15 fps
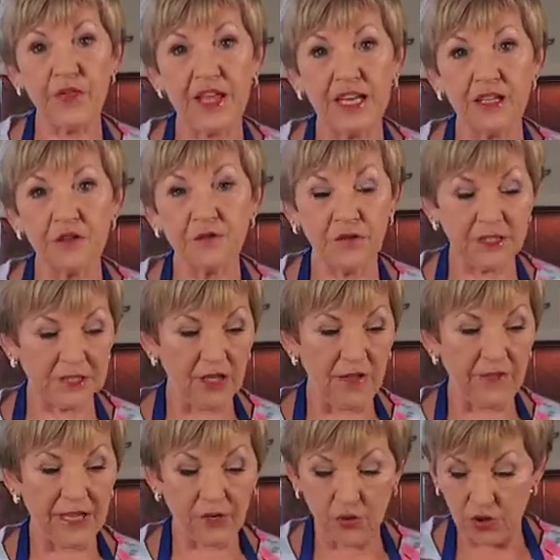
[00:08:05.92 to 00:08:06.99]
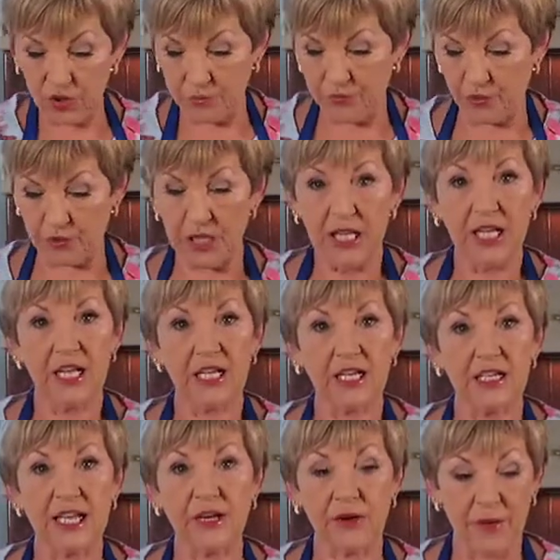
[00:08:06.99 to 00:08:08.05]
that in the fridge like that or you'd put
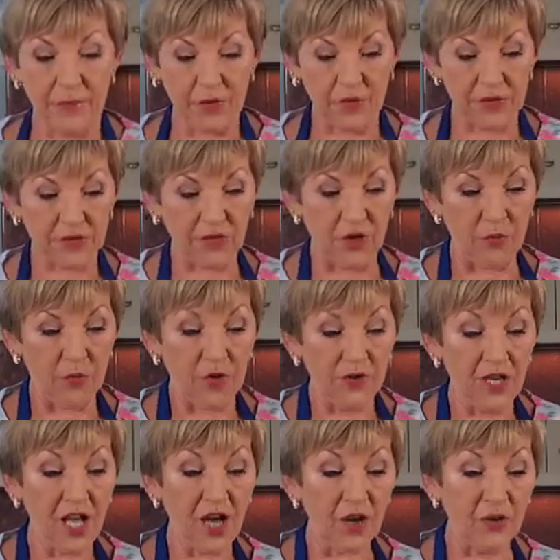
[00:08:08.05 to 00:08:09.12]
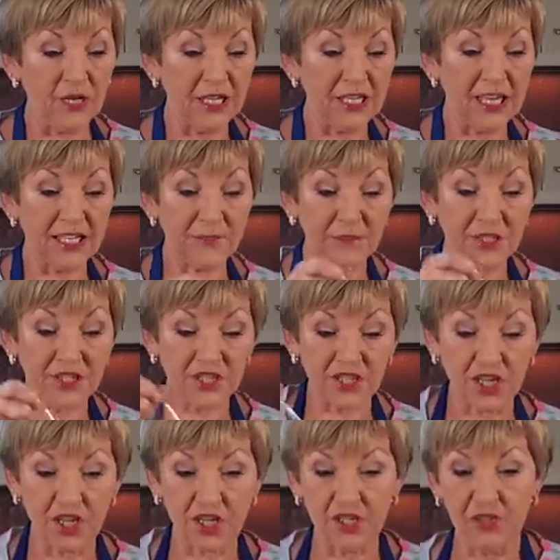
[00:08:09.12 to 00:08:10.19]
cling wrap on the top. No, let me
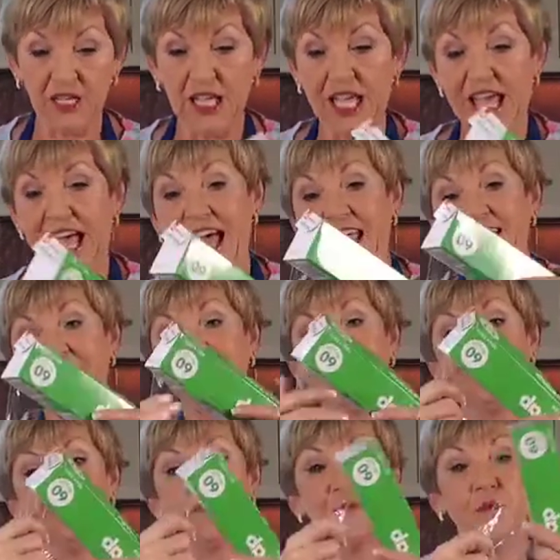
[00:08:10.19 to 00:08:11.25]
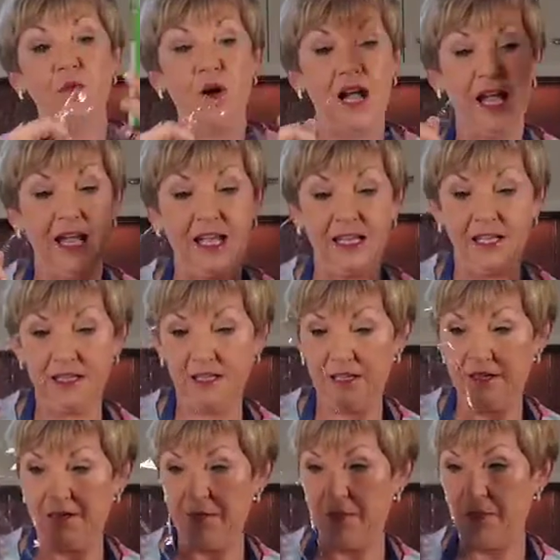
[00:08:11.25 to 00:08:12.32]
show you a different way.
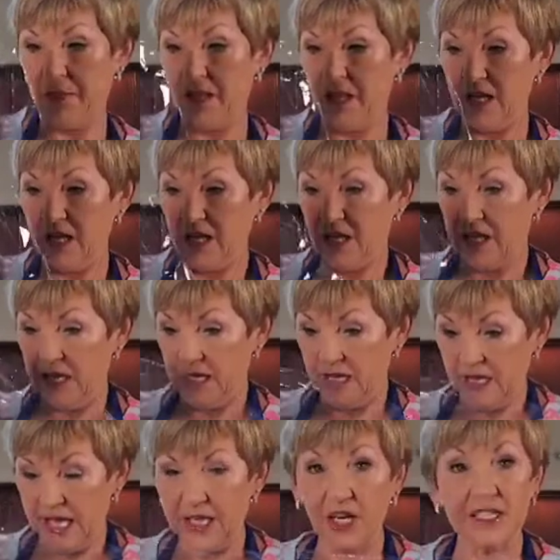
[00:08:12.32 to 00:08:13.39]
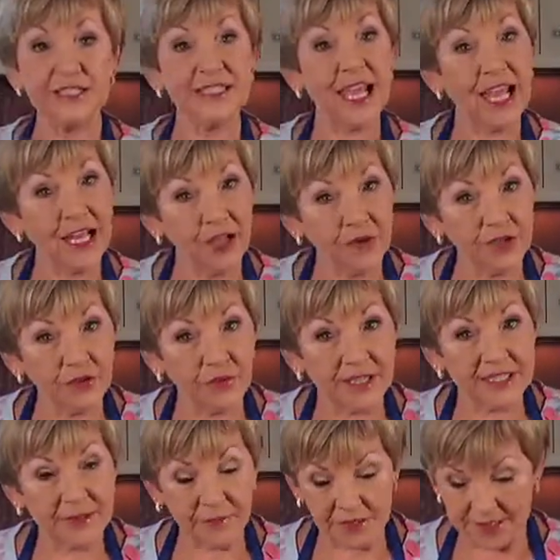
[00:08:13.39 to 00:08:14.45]
And I tell you in the
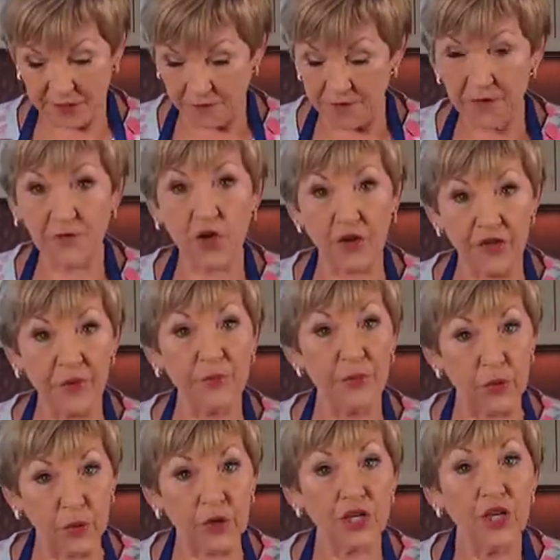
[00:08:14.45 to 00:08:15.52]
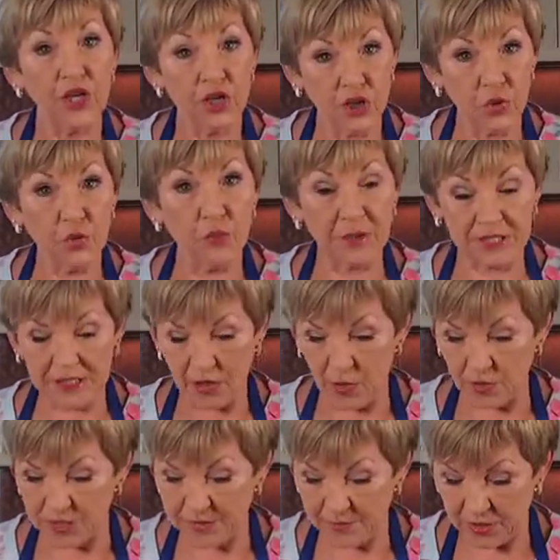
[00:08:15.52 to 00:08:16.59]
recipe, so if you've got the book, you will be
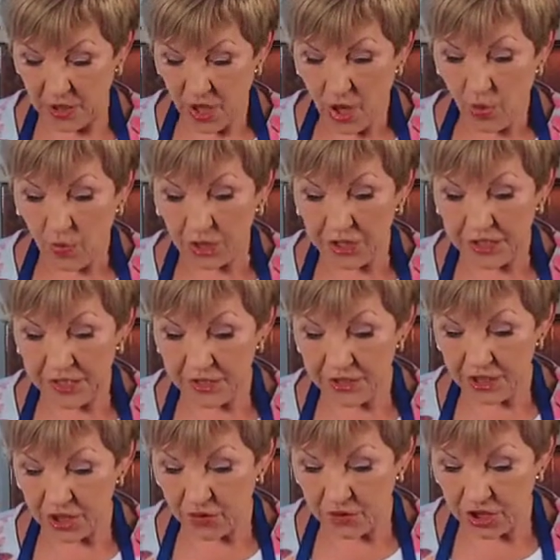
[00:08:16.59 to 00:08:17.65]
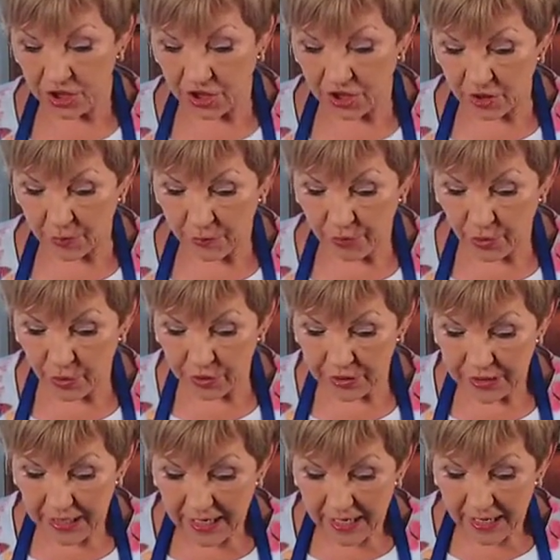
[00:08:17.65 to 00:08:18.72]
told this. But what you're going to do is you're going to put
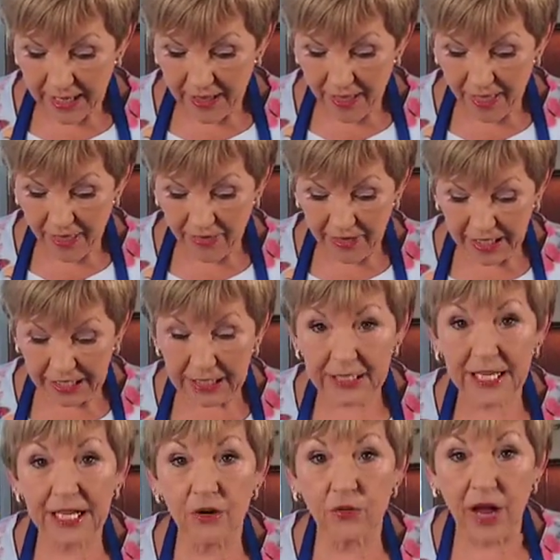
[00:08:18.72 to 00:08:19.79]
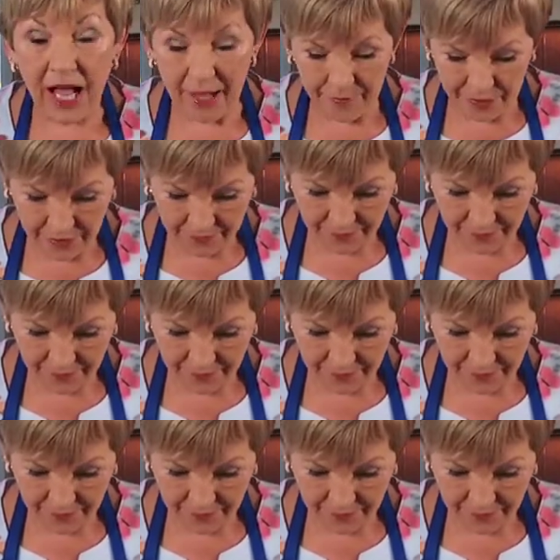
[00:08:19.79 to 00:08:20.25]
the cling wrap,